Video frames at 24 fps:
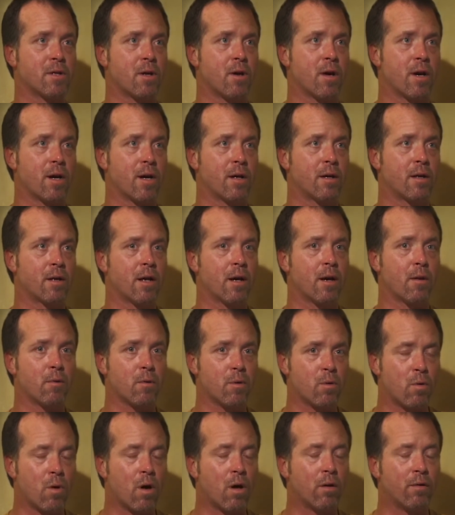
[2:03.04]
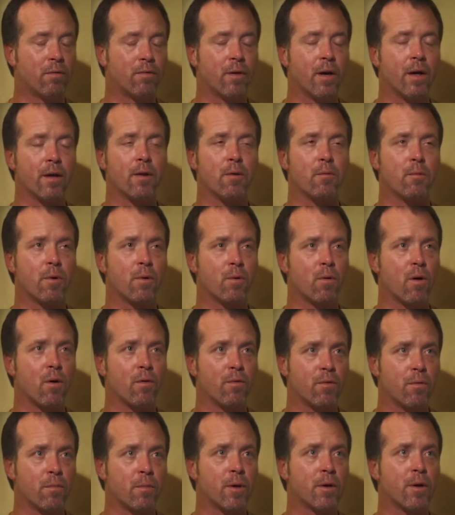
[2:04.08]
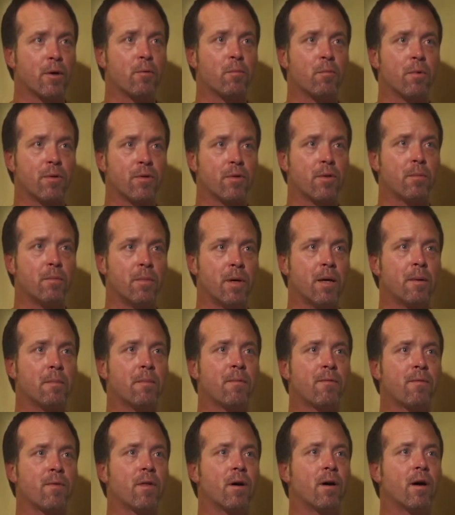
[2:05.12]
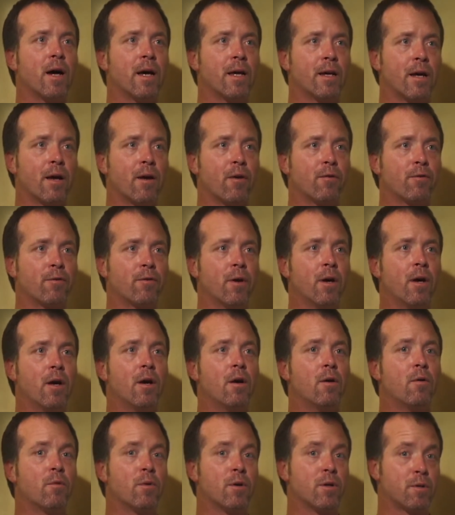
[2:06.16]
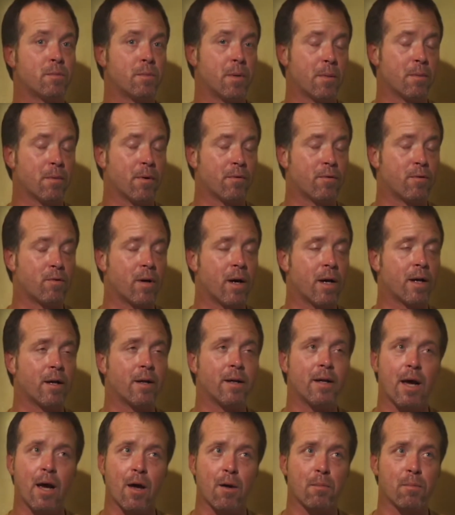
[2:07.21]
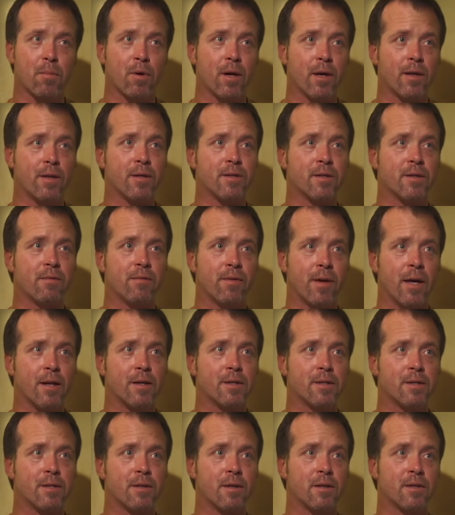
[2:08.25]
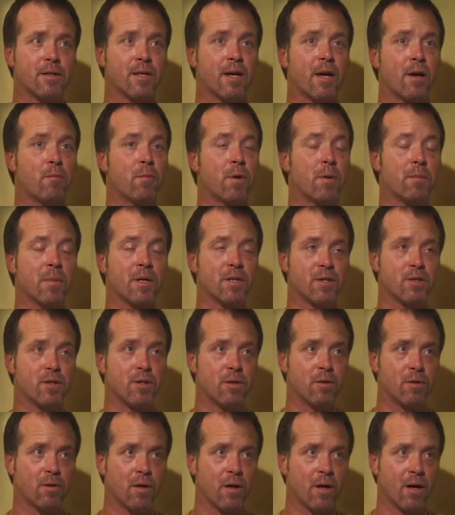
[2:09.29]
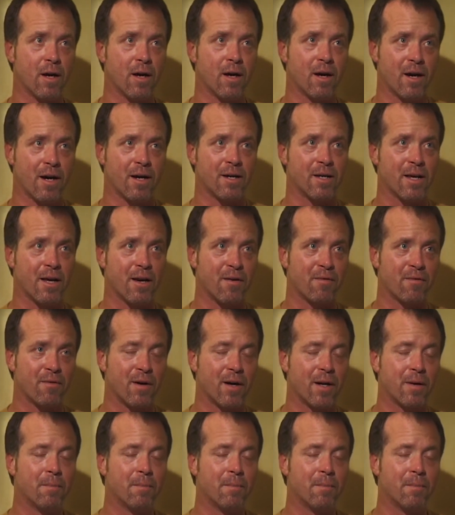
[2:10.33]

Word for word: on it. And I will qualify that we were all familiar with the beam of the lighthouse, which people have tried to downplay these events as saying we misidentified.